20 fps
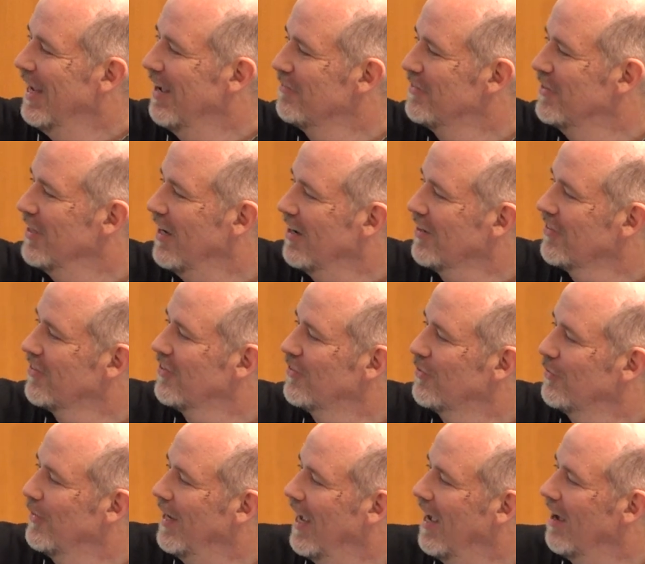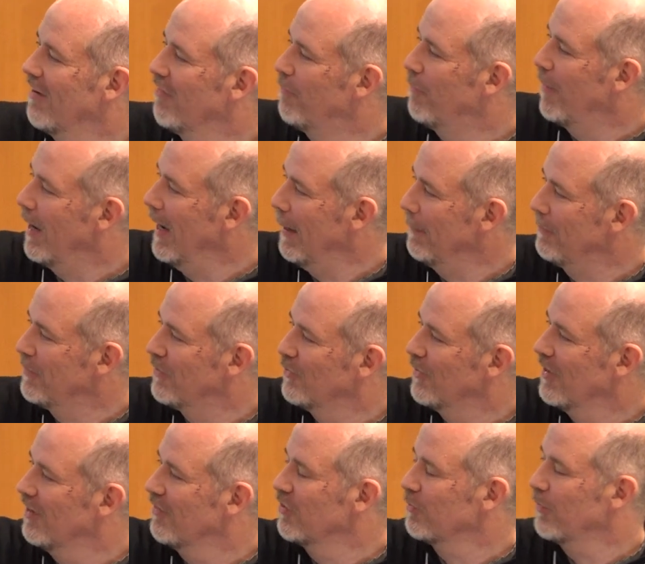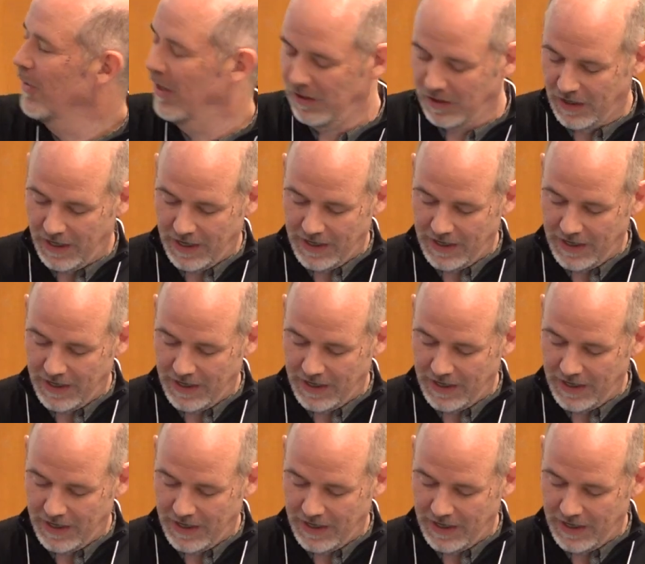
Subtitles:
we have ducts, we have pipes, we have sprinkler